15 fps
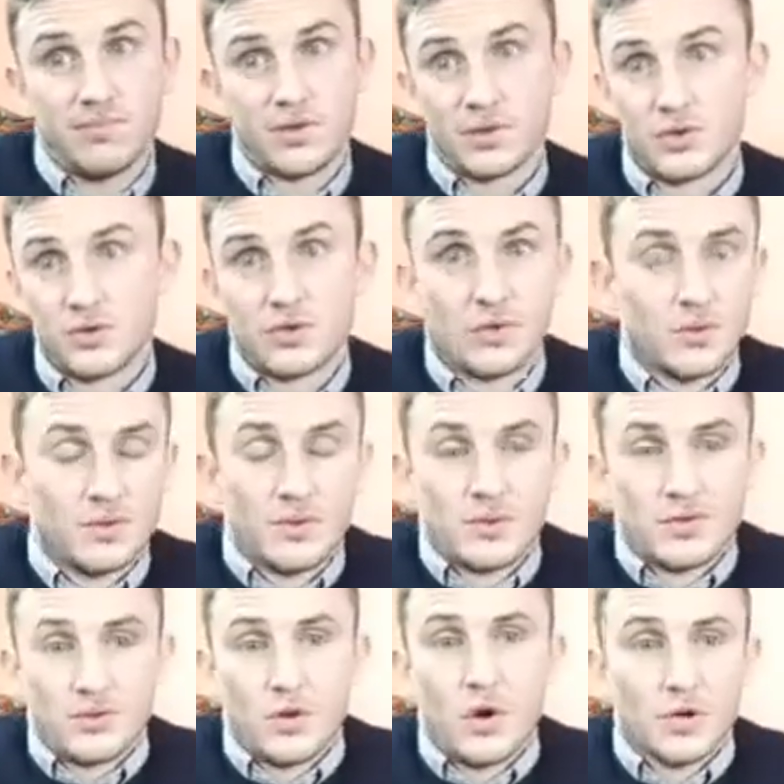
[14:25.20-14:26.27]

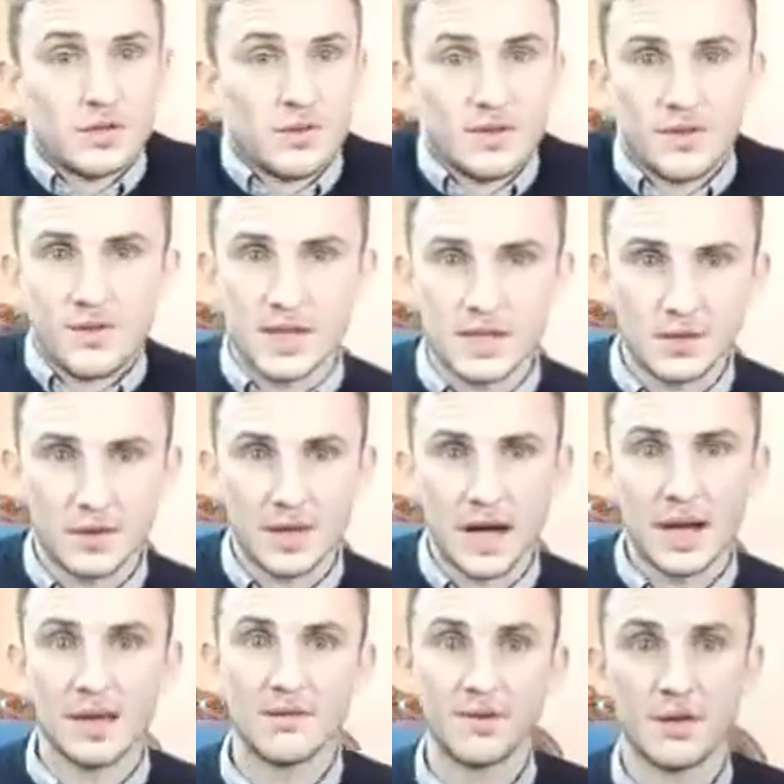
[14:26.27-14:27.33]
there's lots of advice on
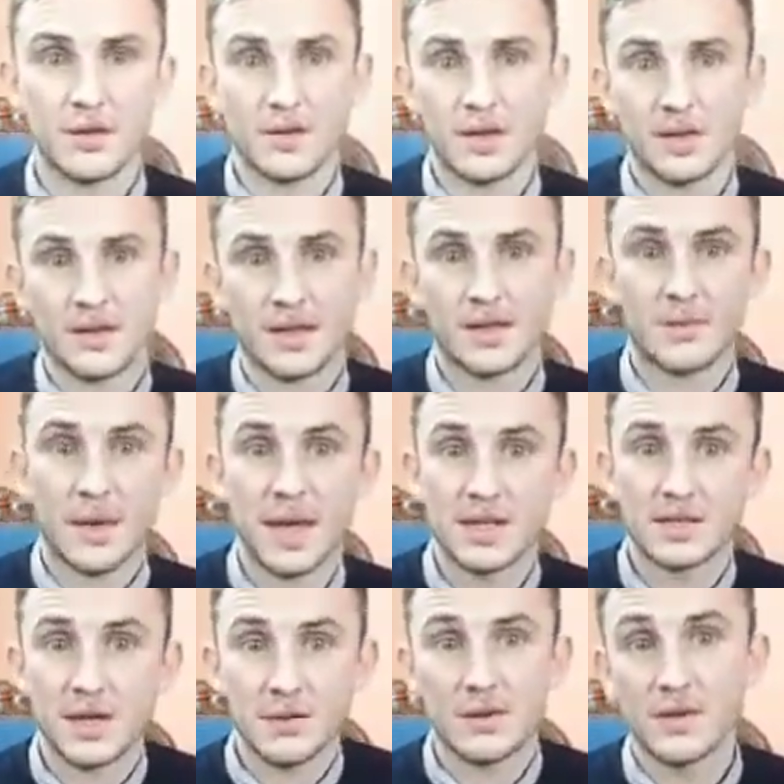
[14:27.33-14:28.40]
that. It
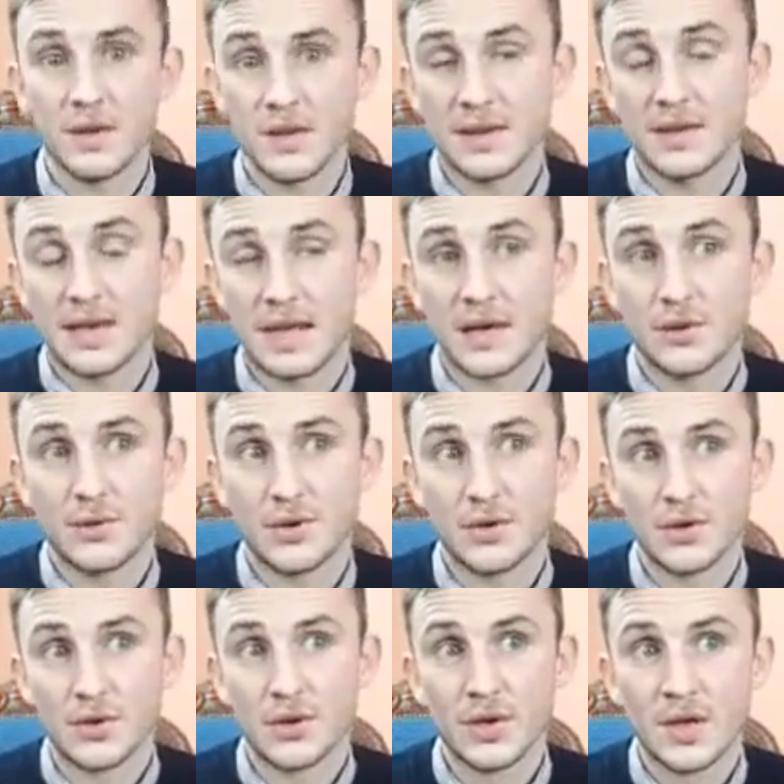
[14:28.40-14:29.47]
depends how
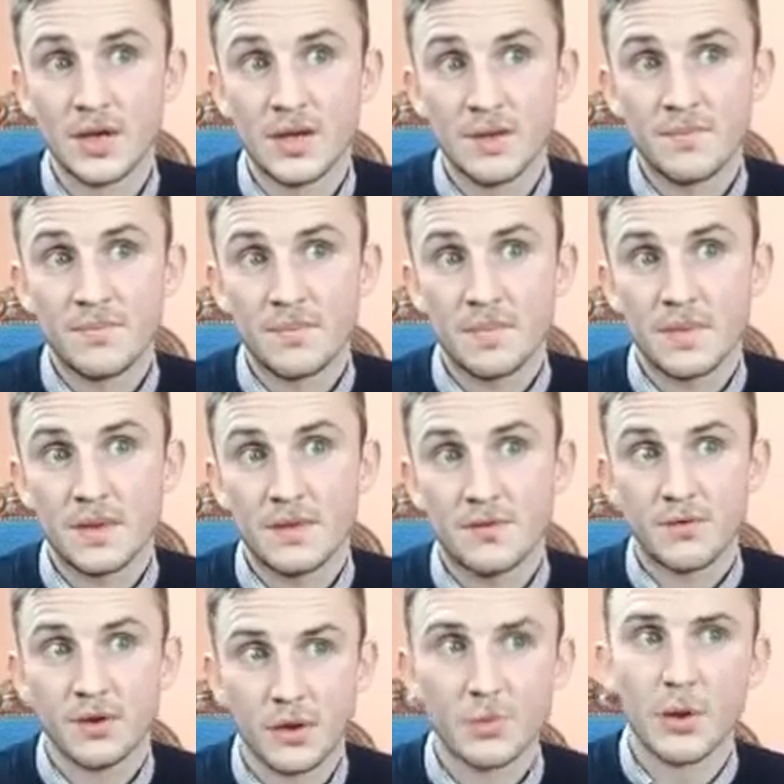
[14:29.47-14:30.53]
you
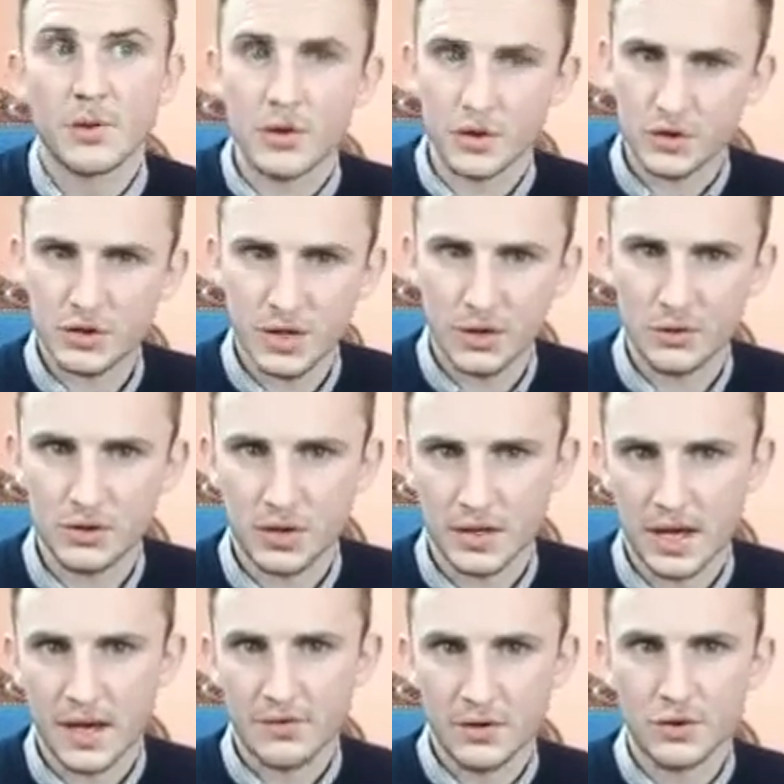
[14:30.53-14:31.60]
feel about your skills
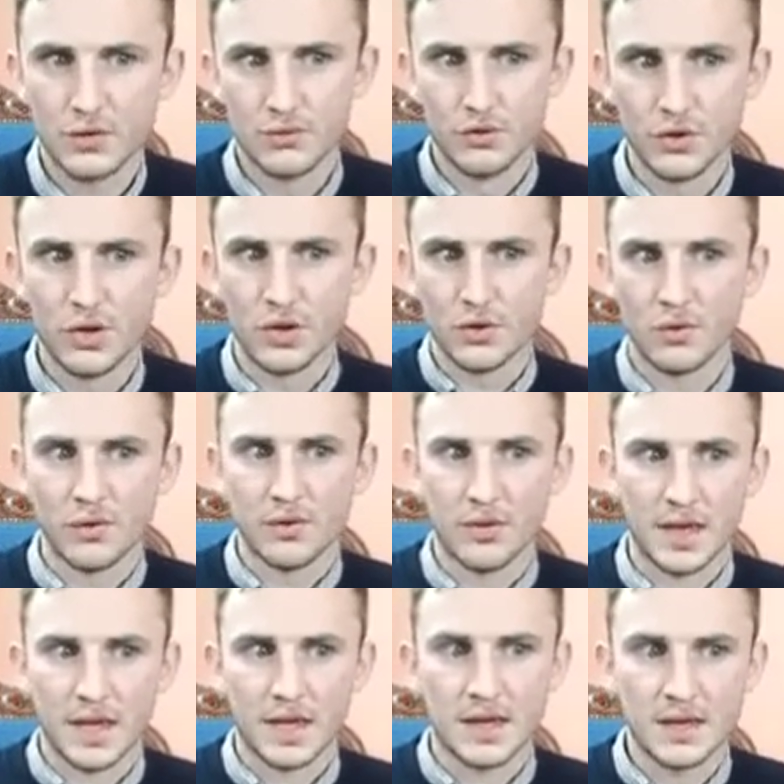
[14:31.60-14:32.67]
on it. If you really don't
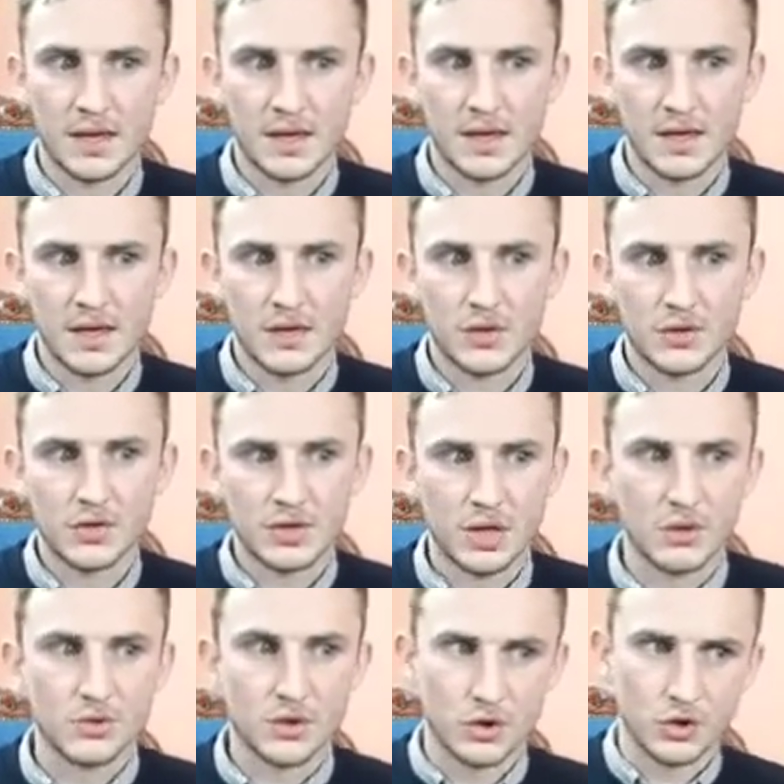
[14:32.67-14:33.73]
think your
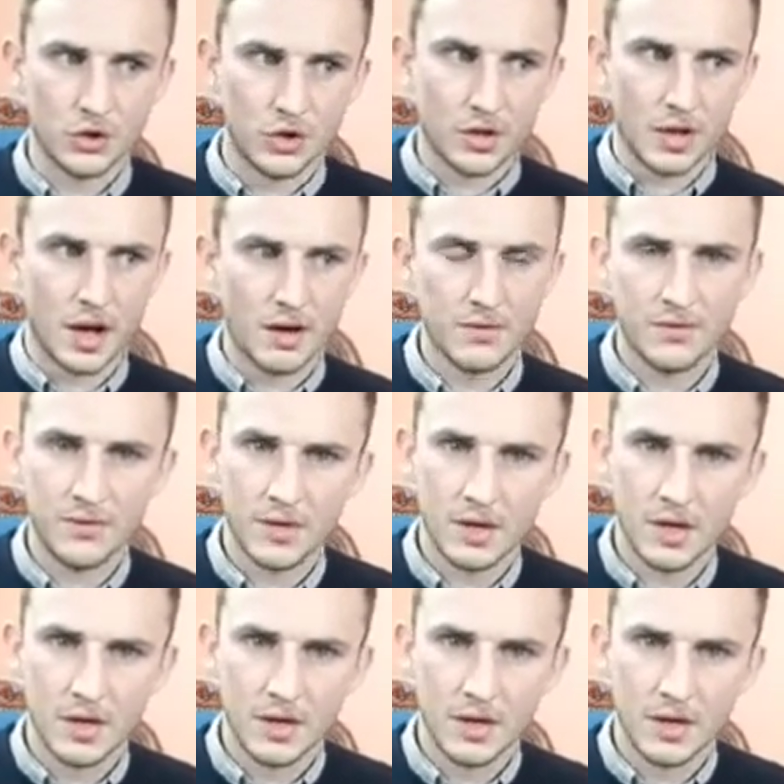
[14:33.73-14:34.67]
skills are good enough